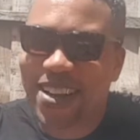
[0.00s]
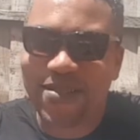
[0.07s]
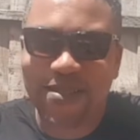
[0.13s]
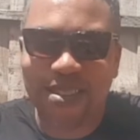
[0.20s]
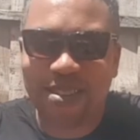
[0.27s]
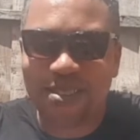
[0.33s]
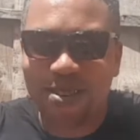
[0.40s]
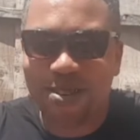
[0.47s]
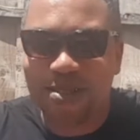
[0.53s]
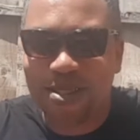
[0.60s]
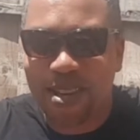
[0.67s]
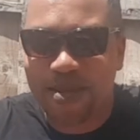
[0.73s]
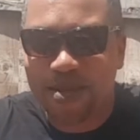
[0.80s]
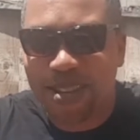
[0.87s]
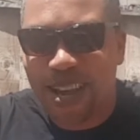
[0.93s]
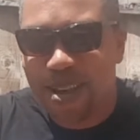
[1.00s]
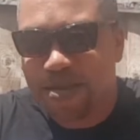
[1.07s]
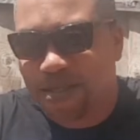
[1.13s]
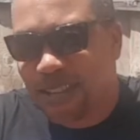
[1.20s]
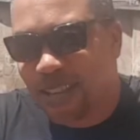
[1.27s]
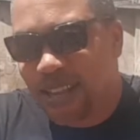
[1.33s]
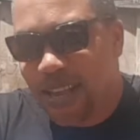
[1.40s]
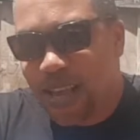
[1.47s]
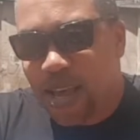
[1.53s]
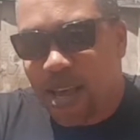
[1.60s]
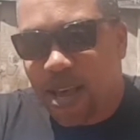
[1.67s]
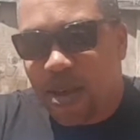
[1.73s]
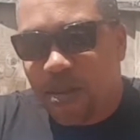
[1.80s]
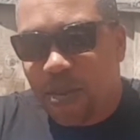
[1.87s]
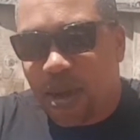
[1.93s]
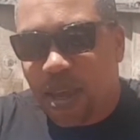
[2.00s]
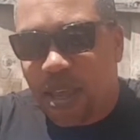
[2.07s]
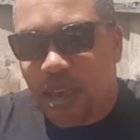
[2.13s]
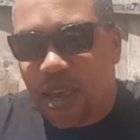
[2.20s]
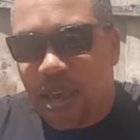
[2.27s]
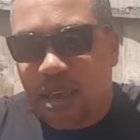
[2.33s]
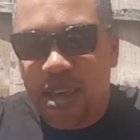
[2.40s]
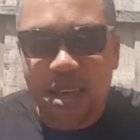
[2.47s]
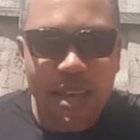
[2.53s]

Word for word: love the sole sometimes but yeah